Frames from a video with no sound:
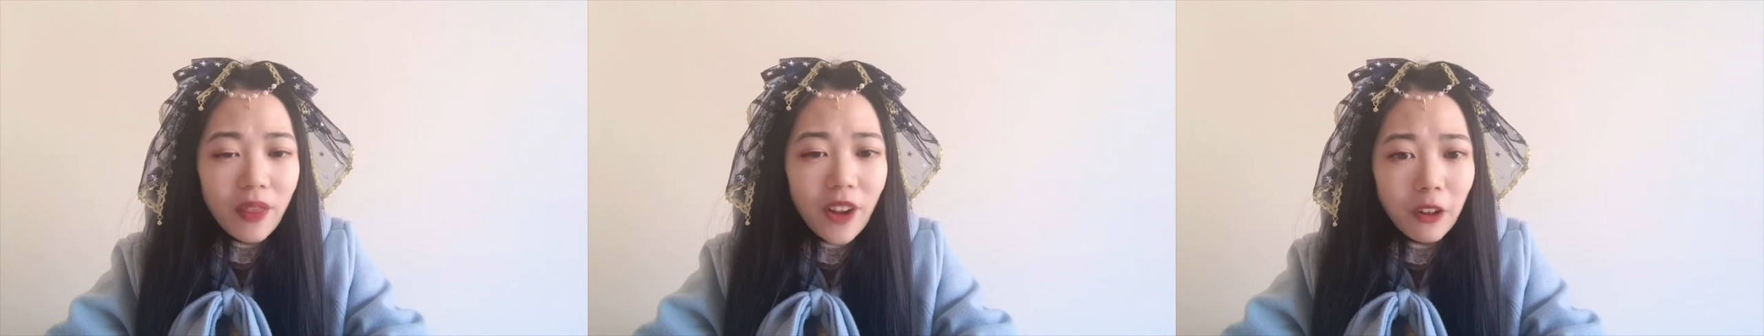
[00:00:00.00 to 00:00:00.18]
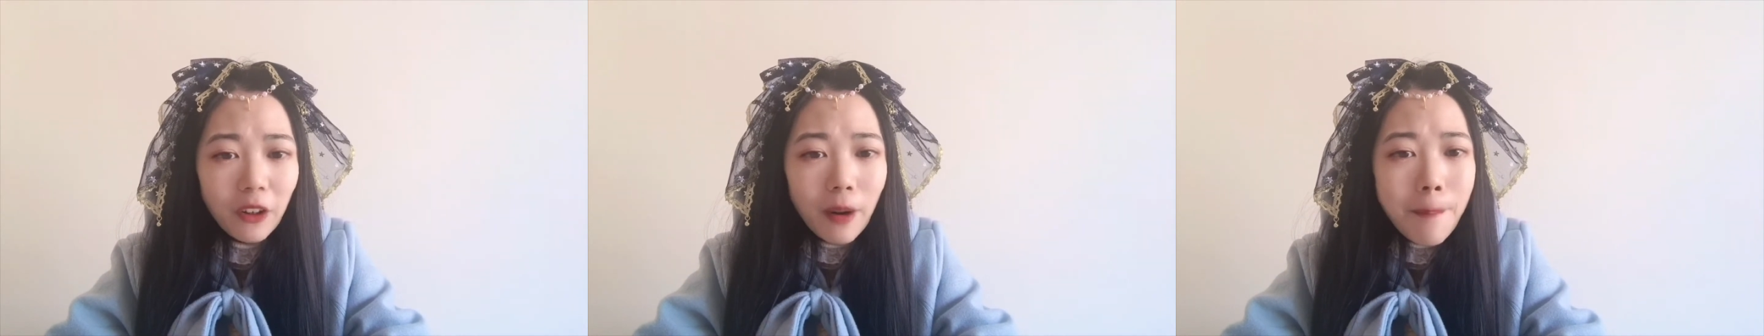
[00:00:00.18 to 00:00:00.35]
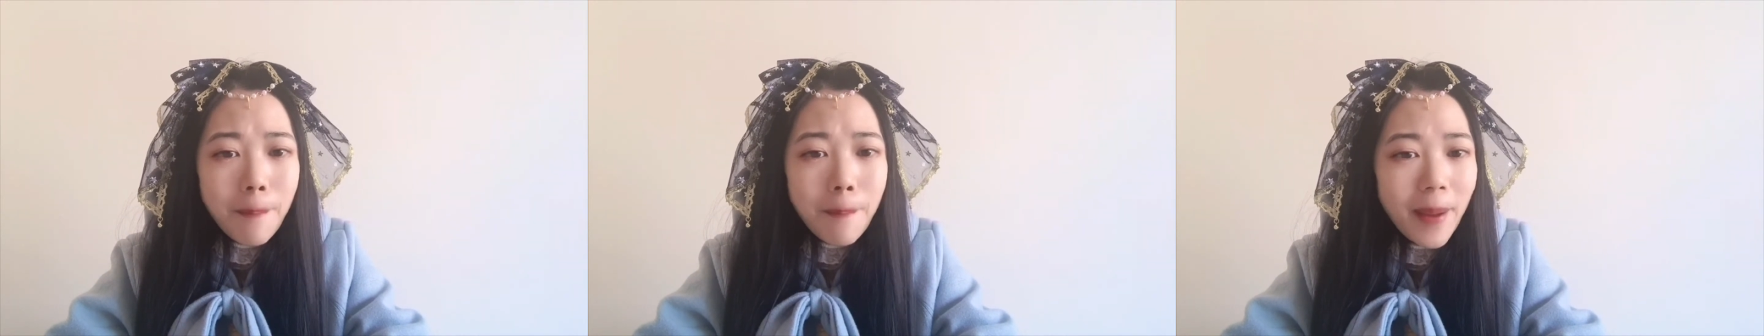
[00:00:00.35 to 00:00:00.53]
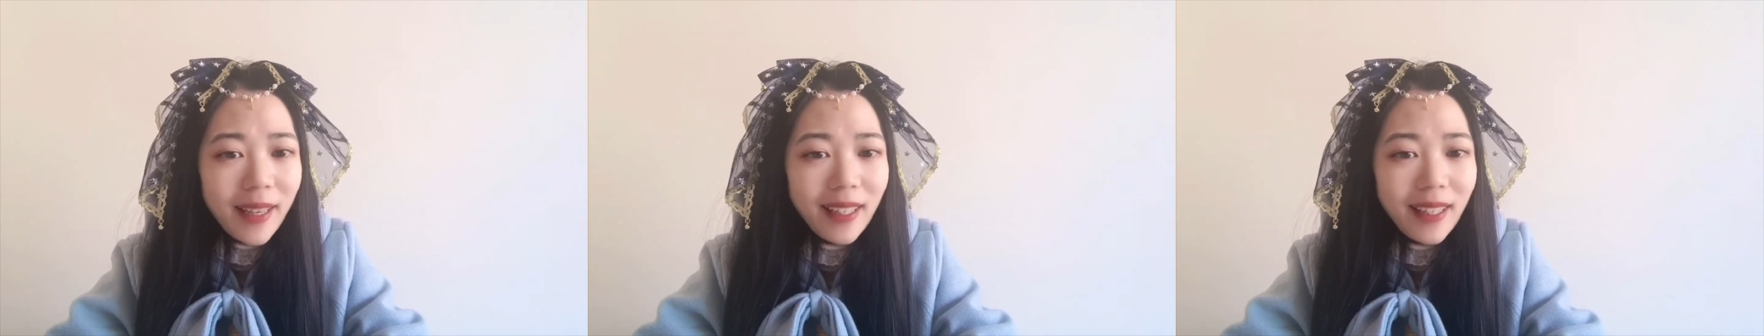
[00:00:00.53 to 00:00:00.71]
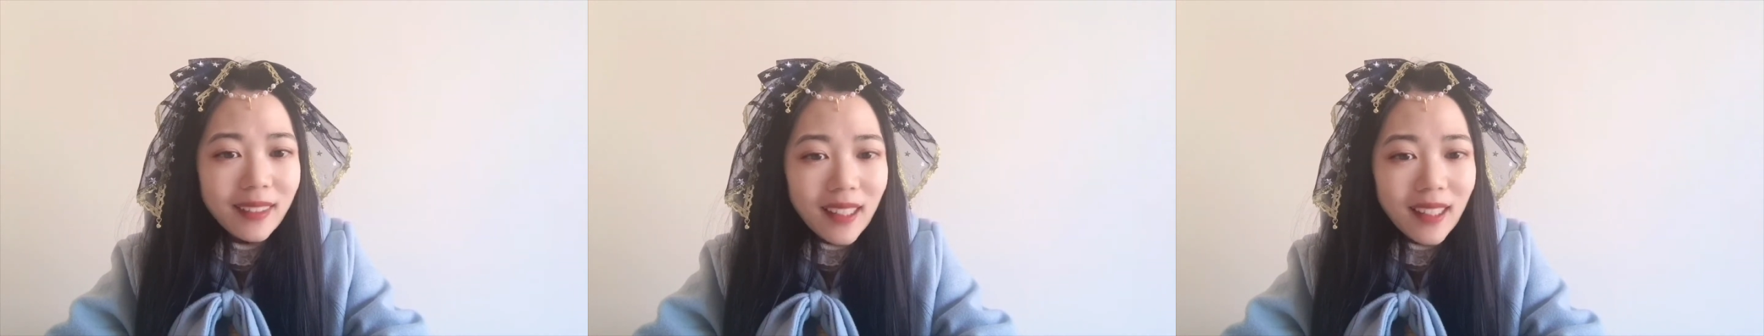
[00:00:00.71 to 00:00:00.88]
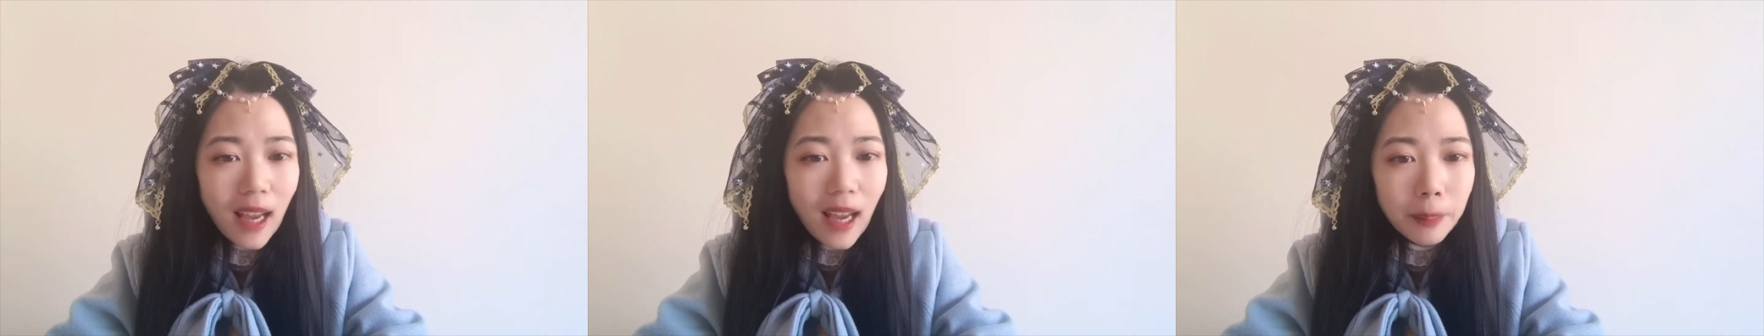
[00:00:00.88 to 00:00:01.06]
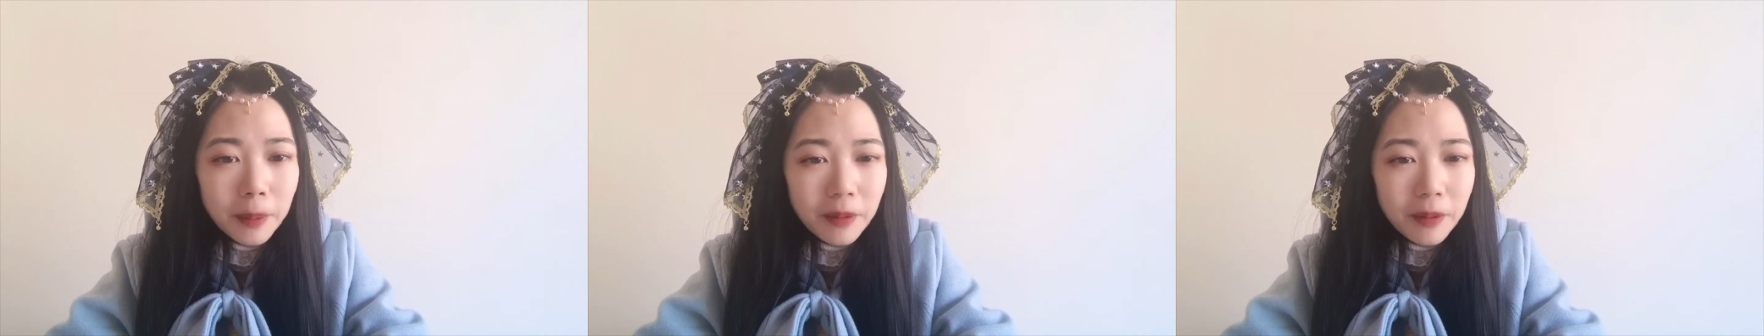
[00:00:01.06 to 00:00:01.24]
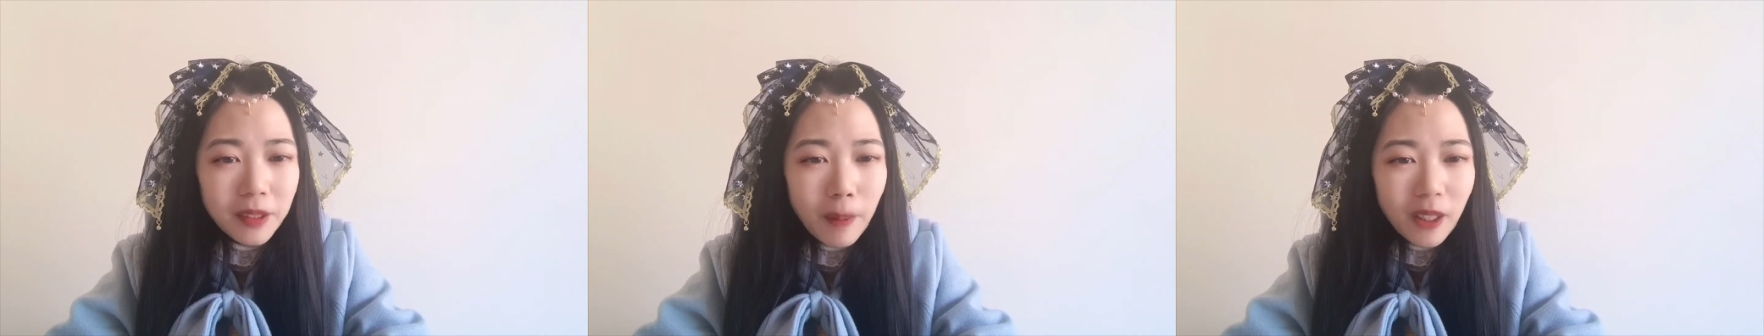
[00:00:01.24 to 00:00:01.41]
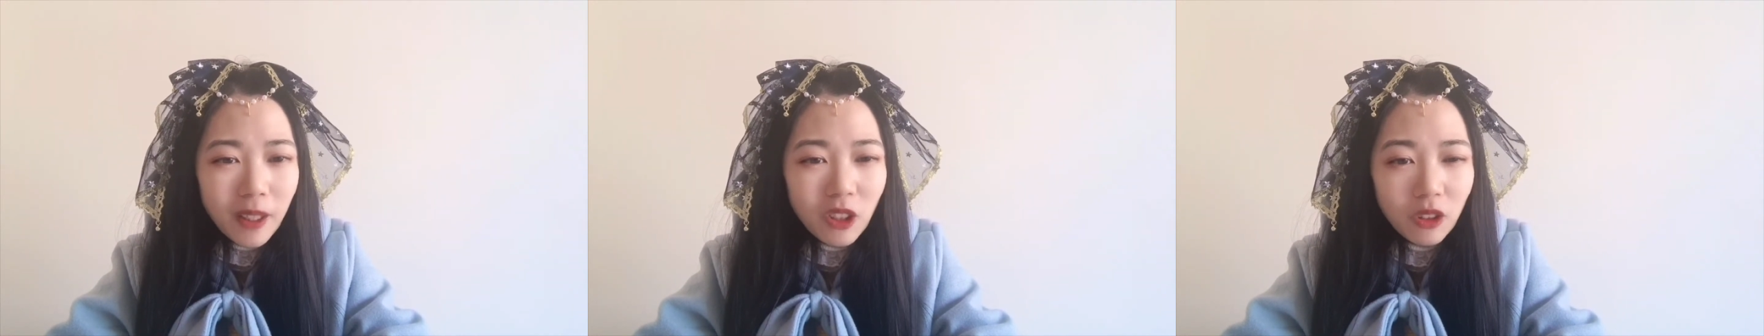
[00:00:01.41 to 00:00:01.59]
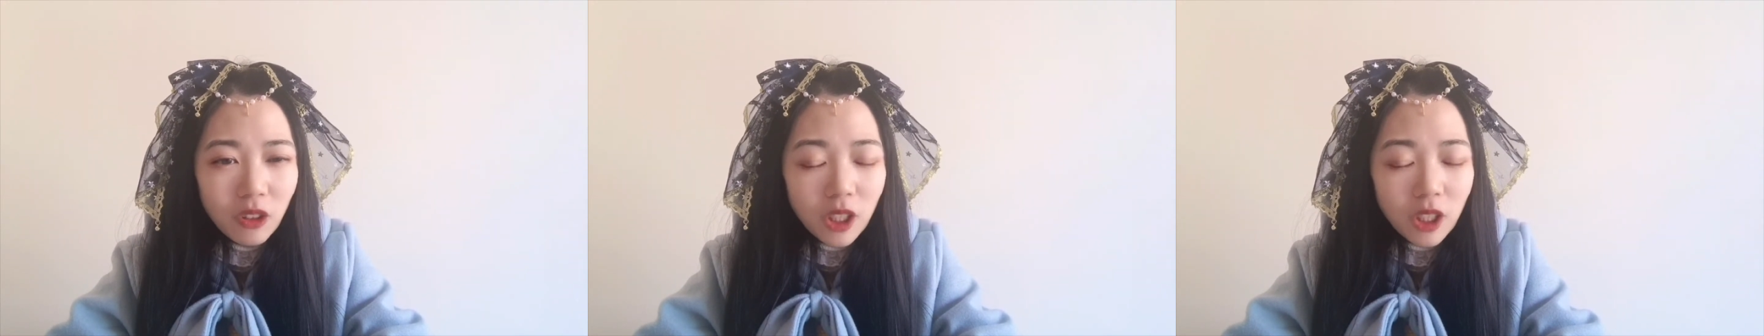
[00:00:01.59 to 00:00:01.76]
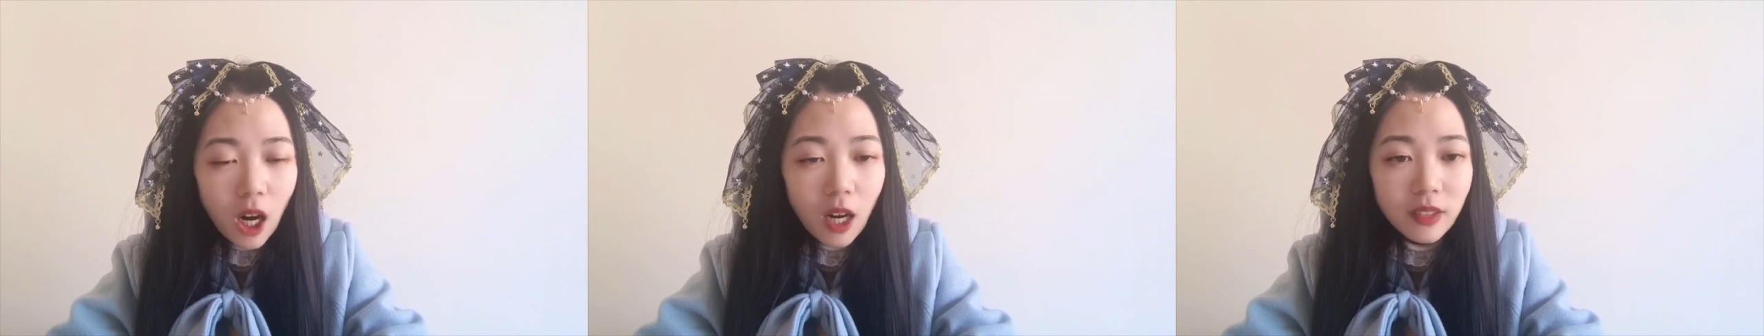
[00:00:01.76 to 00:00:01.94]
there are many types of
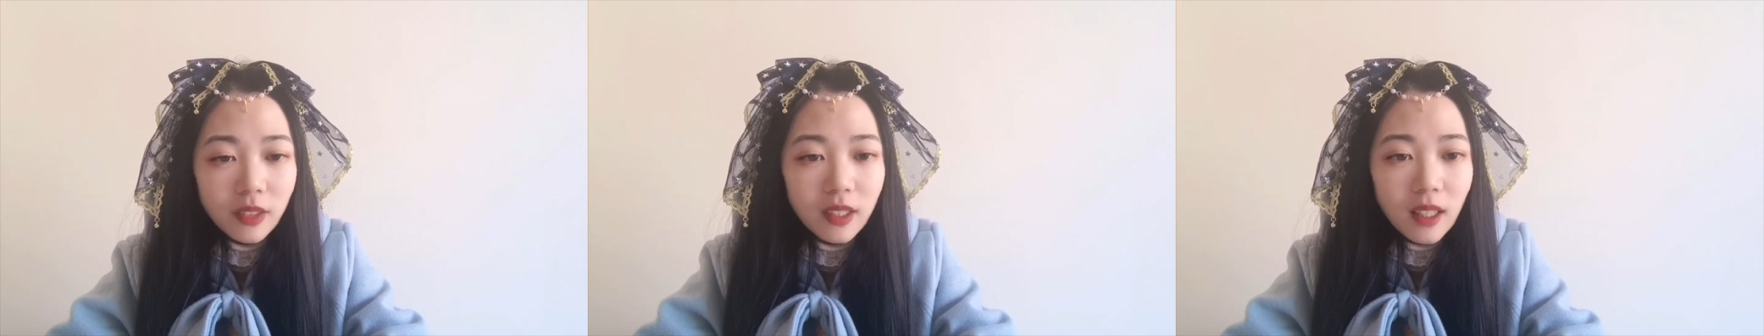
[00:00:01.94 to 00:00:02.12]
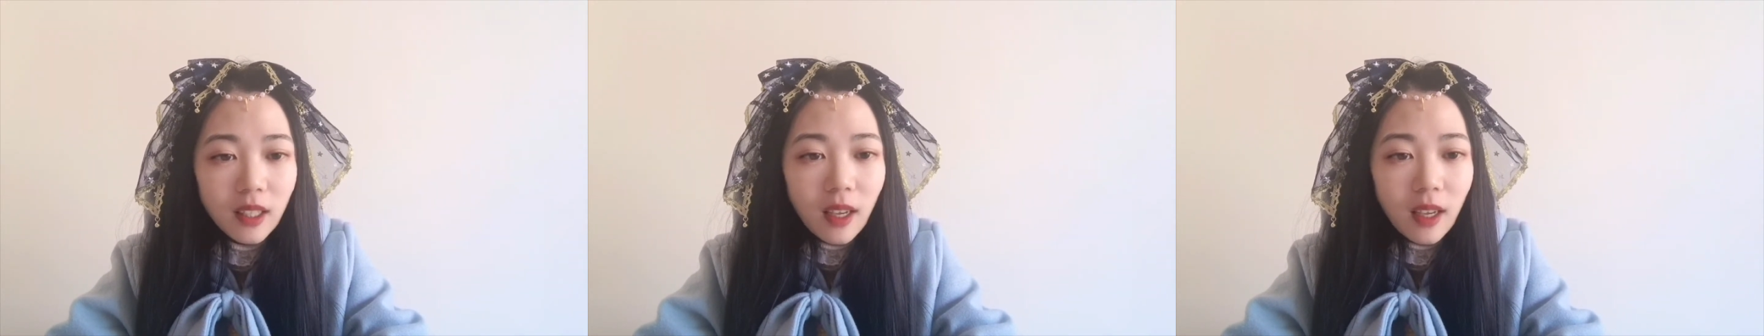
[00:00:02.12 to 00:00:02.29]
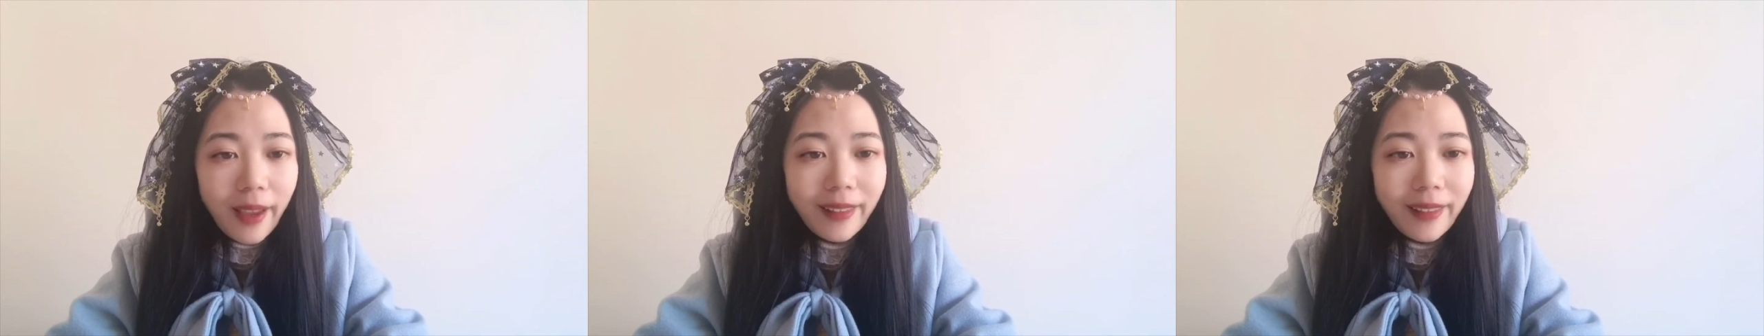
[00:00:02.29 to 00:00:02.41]
special charts.